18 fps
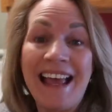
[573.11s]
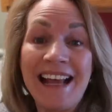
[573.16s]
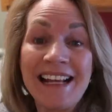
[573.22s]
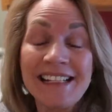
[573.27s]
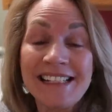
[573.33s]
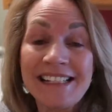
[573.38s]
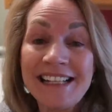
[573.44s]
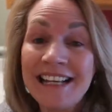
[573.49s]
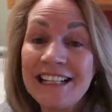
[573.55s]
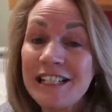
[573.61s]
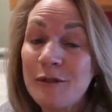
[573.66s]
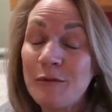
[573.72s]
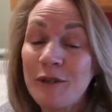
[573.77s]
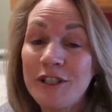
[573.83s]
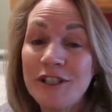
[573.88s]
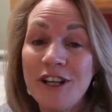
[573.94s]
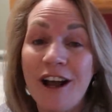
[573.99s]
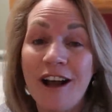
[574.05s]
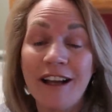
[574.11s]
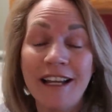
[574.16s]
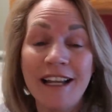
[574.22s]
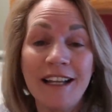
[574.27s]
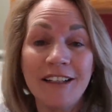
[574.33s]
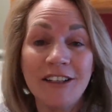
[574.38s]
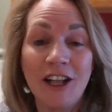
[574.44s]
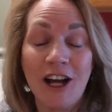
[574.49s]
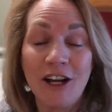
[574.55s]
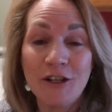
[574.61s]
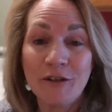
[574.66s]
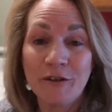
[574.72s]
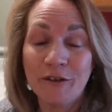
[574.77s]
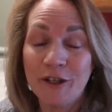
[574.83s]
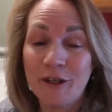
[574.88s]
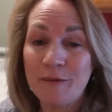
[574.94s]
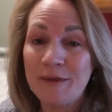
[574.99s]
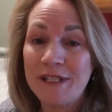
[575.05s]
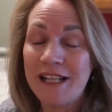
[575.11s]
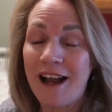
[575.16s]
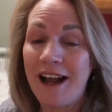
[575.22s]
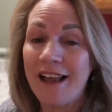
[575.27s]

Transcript: And since we're talking laundry rooms,